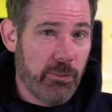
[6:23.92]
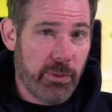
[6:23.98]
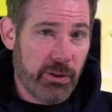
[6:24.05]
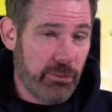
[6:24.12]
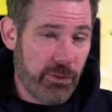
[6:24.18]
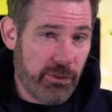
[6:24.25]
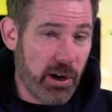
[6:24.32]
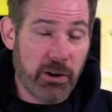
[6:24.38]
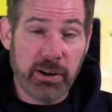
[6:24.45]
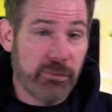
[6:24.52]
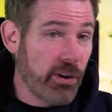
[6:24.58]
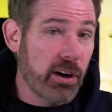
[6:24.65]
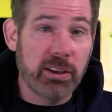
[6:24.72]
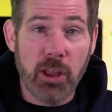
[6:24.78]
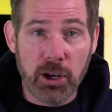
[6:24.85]
a very,
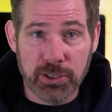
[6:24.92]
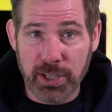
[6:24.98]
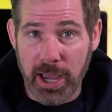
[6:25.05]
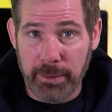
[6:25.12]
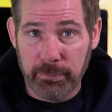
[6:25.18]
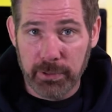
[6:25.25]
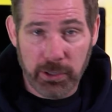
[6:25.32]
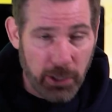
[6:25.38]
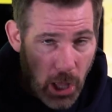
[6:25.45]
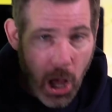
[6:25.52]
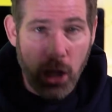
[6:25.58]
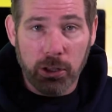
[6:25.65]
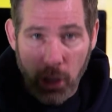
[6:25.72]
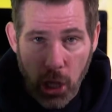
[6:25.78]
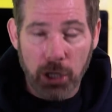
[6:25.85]
very long time.
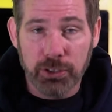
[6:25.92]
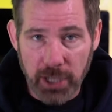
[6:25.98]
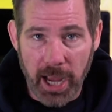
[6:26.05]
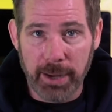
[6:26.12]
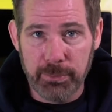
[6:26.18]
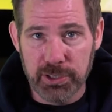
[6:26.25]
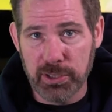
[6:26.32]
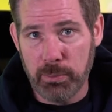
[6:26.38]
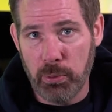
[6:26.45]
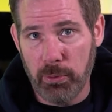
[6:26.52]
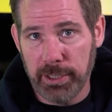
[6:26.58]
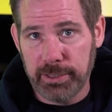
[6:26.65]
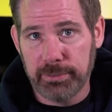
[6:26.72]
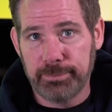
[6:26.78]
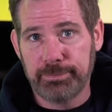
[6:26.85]
Long time is the
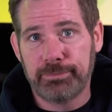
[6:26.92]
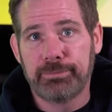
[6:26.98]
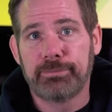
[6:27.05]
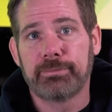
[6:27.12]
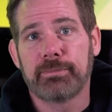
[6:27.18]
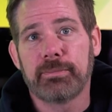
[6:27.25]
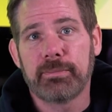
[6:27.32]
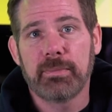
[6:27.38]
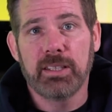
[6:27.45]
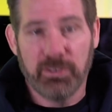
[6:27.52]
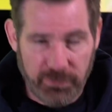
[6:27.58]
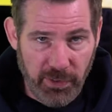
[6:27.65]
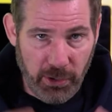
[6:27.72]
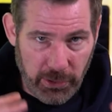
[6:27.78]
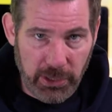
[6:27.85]
point. It's
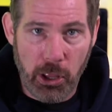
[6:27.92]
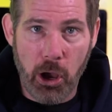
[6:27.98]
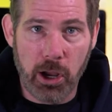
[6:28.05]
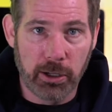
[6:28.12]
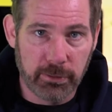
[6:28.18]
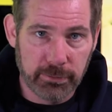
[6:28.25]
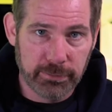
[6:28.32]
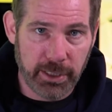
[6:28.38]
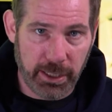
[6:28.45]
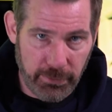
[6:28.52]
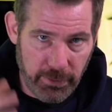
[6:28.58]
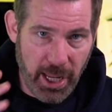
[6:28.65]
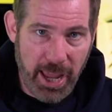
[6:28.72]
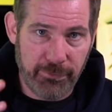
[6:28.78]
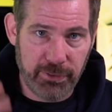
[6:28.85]
very long and
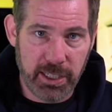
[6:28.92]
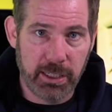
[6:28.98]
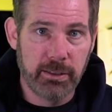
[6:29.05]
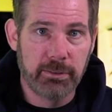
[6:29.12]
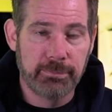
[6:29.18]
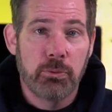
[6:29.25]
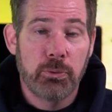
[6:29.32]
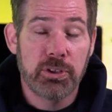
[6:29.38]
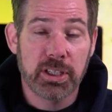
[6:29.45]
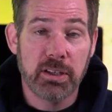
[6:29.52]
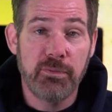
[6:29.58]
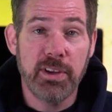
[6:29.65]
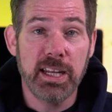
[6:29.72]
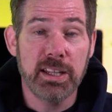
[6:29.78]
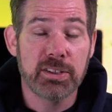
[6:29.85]
hefty. With the
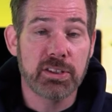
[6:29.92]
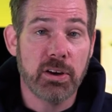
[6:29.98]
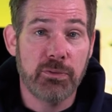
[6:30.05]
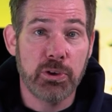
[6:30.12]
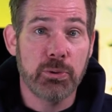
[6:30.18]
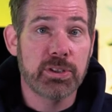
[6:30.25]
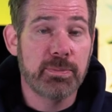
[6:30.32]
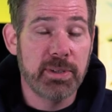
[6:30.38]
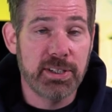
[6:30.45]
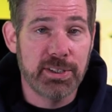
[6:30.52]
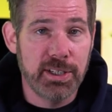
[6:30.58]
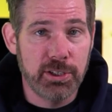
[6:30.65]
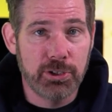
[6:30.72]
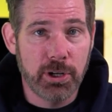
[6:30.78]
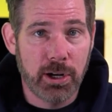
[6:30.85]
convenience of
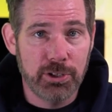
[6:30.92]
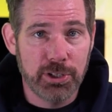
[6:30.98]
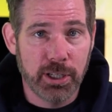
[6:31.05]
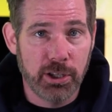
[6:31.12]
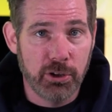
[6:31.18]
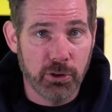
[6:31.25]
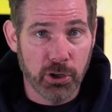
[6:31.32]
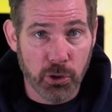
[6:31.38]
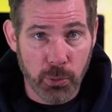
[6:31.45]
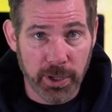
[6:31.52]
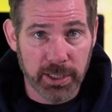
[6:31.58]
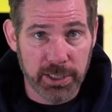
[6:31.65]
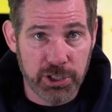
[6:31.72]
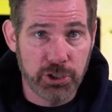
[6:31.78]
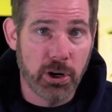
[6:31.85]
USB-C charging, you can
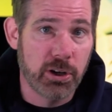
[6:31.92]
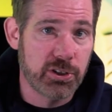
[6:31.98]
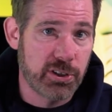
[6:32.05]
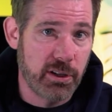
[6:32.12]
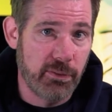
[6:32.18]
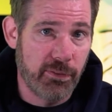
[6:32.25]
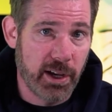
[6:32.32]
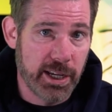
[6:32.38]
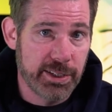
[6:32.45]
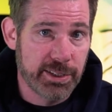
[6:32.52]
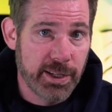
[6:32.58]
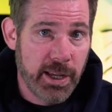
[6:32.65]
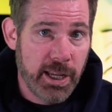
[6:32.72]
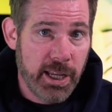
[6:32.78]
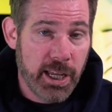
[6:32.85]
quickly charge the device.
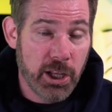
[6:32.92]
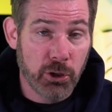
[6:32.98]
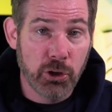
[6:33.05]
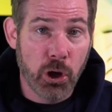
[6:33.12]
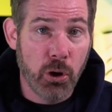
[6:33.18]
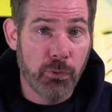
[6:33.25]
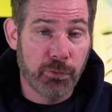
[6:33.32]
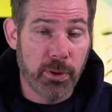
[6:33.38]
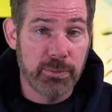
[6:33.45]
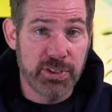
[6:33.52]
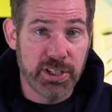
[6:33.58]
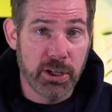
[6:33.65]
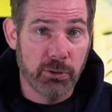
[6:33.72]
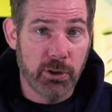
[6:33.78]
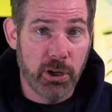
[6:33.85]
It'll go from
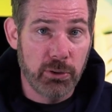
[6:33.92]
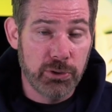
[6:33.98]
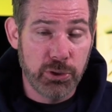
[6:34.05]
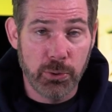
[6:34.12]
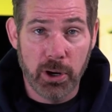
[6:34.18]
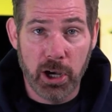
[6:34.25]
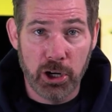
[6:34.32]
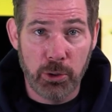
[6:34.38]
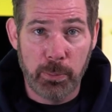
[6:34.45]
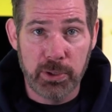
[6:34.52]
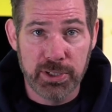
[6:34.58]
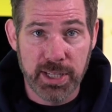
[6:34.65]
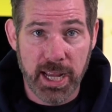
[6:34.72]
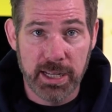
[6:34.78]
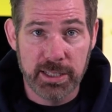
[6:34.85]
0 to
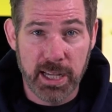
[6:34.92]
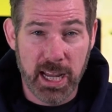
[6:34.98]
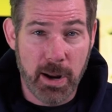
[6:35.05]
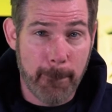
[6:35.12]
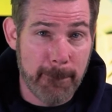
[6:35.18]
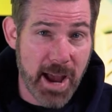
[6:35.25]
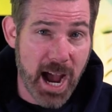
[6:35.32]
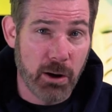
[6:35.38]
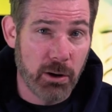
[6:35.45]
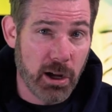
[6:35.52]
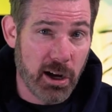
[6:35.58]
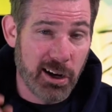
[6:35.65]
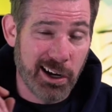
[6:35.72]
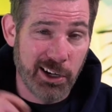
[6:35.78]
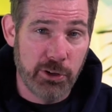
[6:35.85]
100% in about
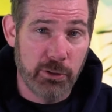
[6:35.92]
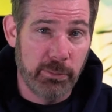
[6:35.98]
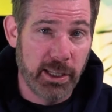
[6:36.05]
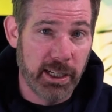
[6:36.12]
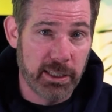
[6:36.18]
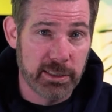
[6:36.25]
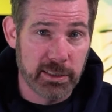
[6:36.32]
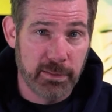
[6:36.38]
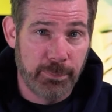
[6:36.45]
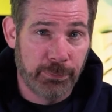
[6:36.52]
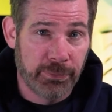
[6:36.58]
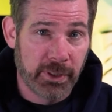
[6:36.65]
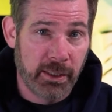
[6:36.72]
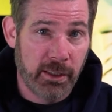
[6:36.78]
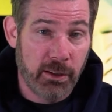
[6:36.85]
100 minutes.
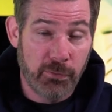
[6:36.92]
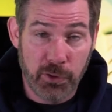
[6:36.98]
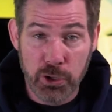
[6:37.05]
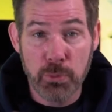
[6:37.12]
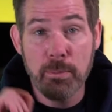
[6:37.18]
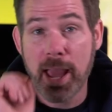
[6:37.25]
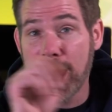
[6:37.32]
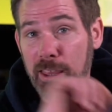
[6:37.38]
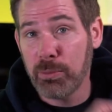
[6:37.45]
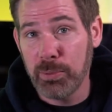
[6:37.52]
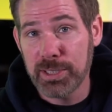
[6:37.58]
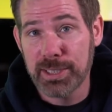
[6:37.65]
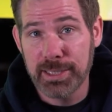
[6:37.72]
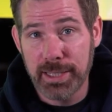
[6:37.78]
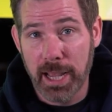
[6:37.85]
For you math
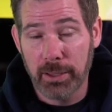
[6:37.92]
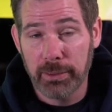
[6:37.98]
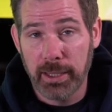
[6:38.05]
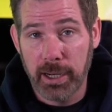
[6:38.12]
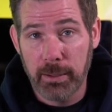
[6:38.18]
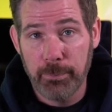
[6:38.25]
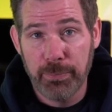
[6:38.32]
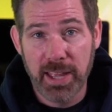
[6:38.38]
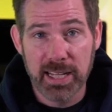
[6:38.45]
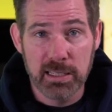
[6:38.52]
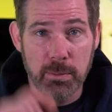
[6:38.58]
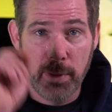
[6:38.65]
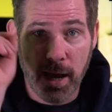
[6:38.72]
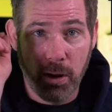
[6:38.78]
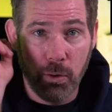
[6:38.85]
whizzes out there, that's
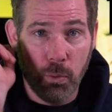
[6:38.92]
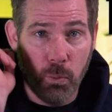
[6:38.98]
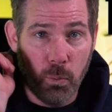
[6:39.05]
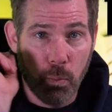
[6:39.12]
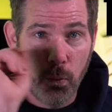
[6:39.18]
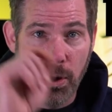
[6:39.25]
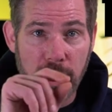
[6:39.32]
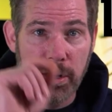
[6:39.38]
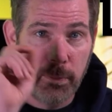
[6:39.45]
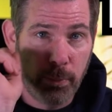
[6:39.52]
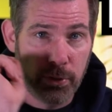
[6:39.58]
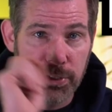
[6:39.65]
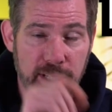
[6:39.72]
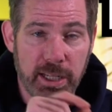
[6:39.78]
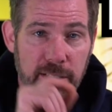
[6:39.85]
about
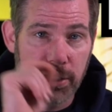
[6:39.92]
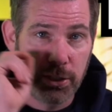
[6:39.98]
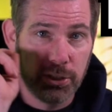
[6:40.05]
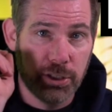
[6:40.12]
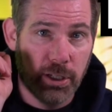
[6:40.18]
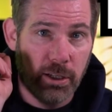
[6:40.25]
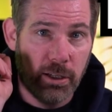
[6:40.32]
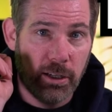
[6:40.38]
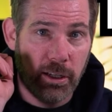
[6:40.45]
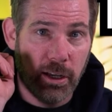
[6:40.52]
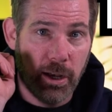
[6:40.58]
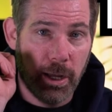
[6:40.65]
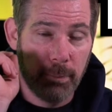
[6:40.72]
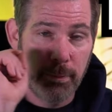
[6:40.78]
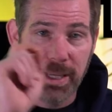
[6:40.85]
1%
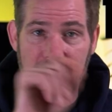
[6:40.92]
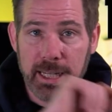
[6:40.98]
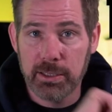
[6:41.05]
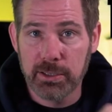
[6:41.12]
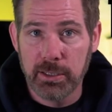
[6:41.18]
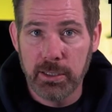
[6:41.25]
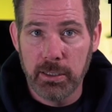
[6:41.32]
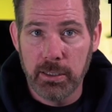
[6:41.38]
a minute.